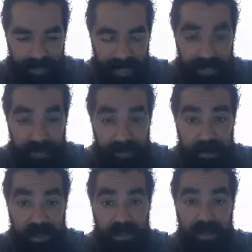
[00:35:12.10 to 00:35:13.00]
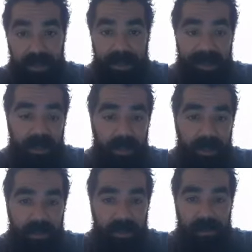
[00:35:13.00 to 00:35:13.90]
I need a fucking. It's like when
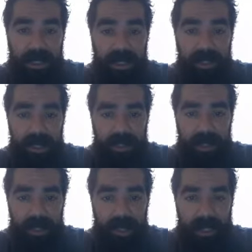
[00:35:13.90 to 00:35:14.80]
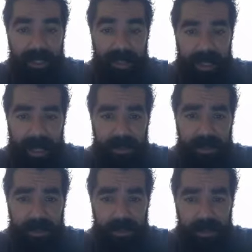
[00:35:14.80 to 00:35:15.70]
you're playing chess. I need a
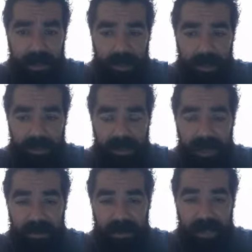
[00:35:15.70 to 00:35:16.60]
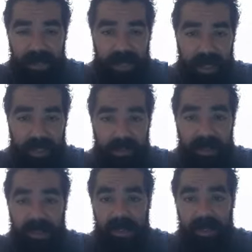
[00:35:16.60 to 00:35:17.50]
castle. I'm trying to fucking attack, and
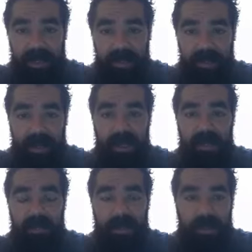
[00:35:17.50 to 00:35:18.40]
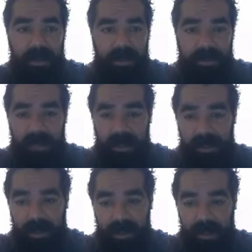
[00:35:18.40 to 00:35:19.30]
my king's just stranded. My parents are
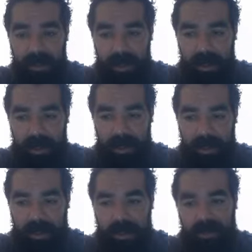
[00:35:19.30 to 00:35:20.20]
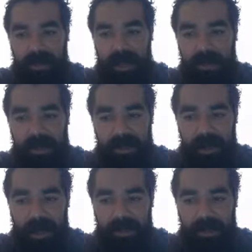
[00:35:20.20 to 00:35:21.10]
fucking his family's
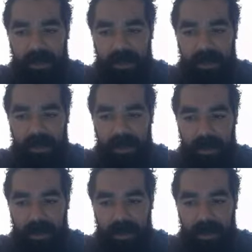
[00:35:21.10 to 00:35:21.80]
everything for me.